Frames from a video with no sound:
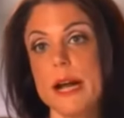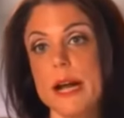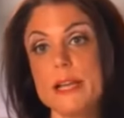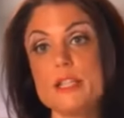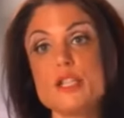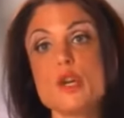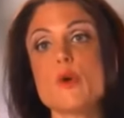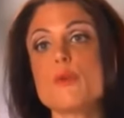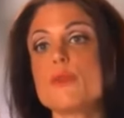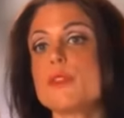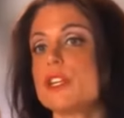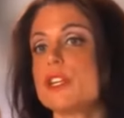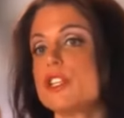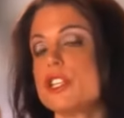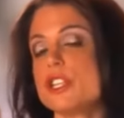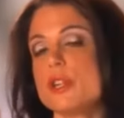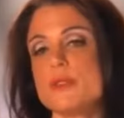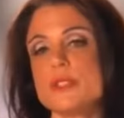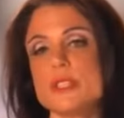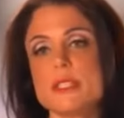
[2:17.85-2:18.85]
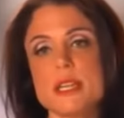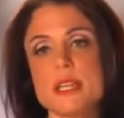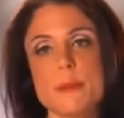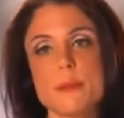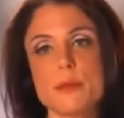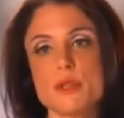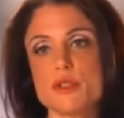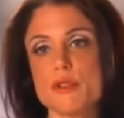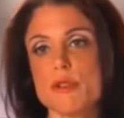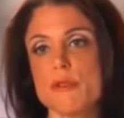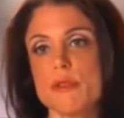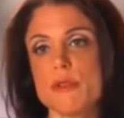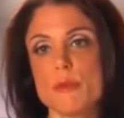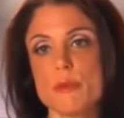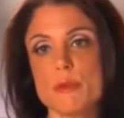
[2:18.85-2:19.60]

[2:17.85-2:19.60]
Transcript: I don't think she knows the temperature of the